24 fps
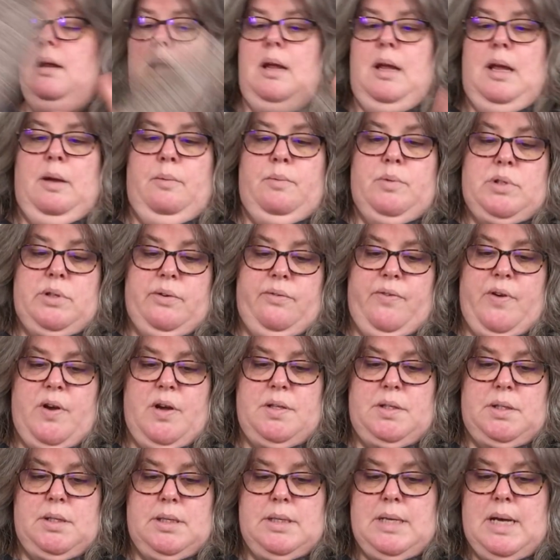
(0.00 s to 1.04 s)
it was a
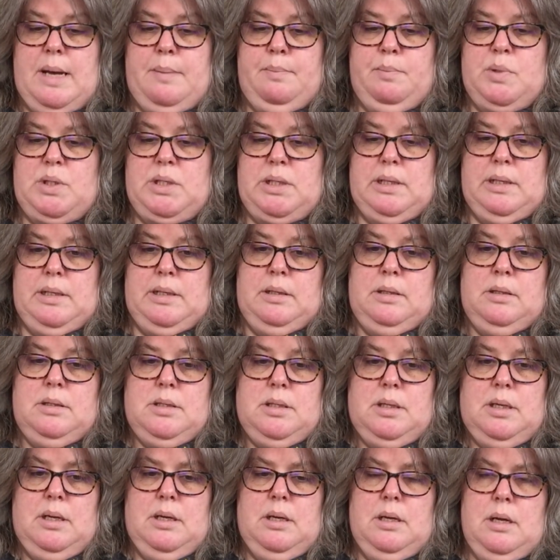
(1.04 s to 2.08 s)
first attempt, and
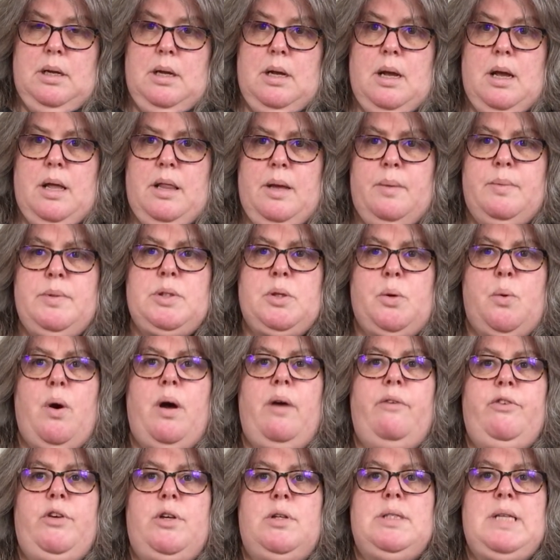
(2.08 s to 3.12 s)
there was quite
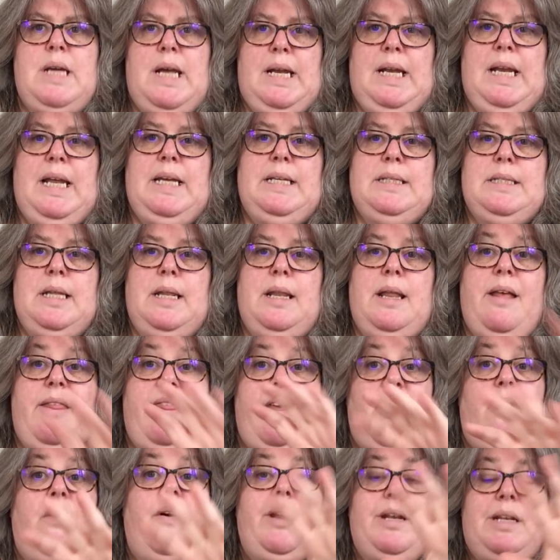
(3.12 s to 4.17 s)
a few techniques in there
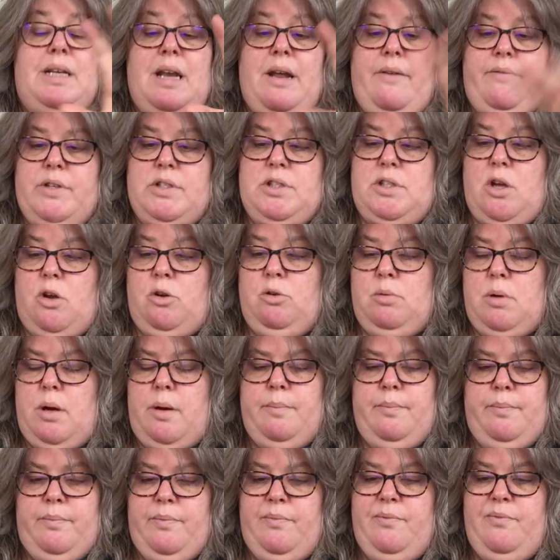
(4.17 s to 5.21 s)
that I'd never sewn.
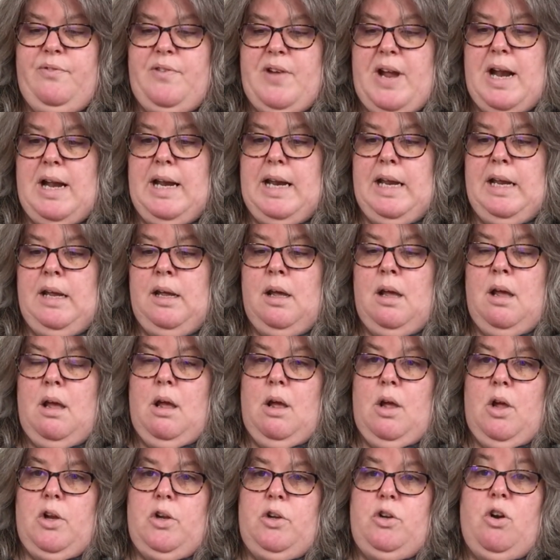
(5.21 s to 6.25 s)
I'm fairly
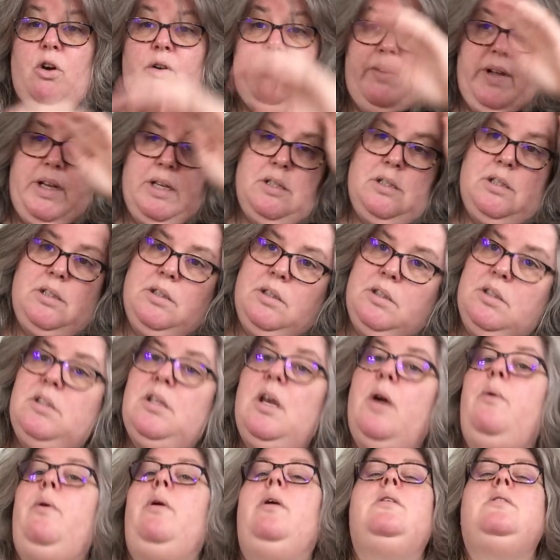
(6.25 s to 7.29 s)
novice
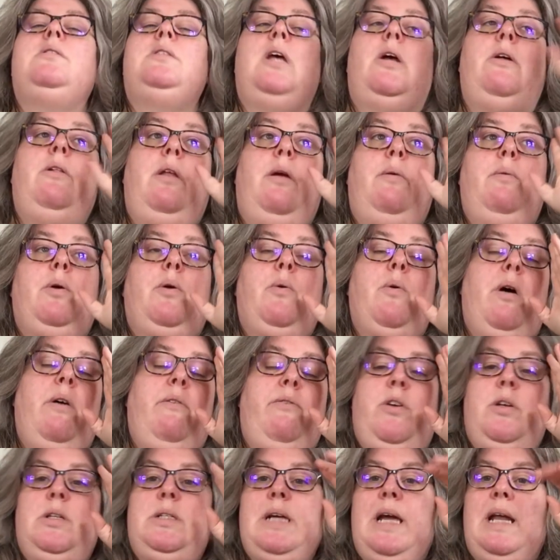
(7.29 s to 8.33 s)
sewer, so there were quite a
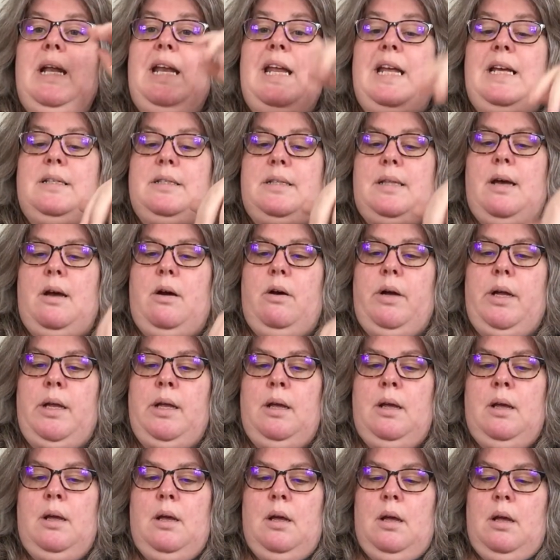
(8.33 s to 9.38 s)
few techniques that
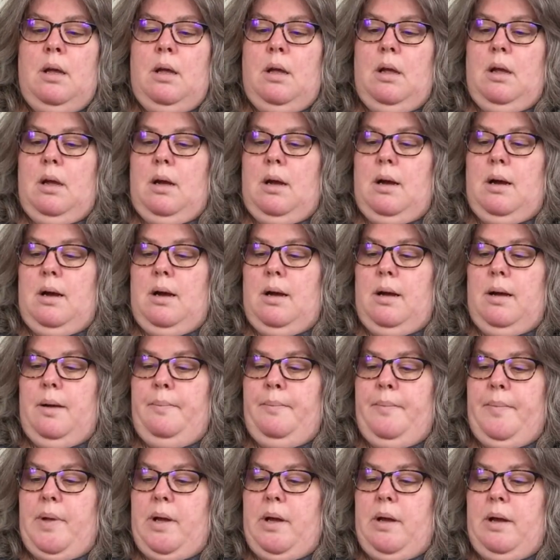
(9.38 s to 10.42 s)
I
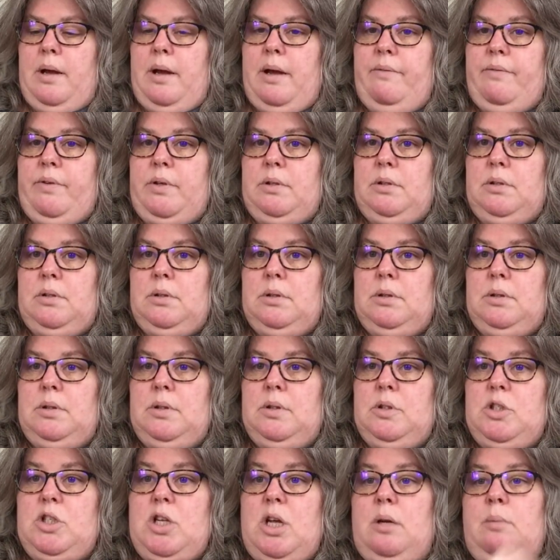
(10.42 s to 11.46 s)
haven't
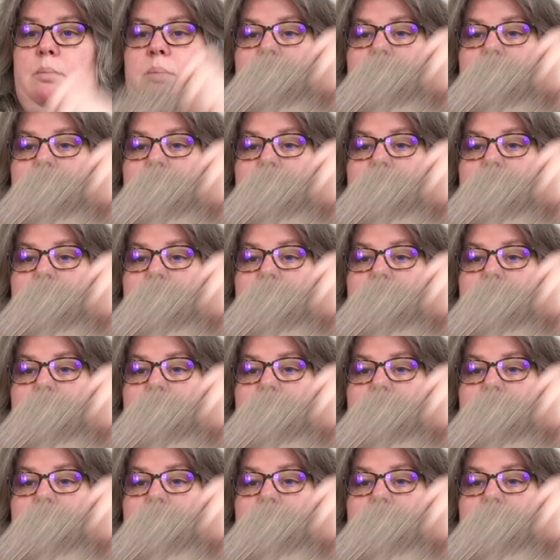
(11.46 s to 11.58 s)
done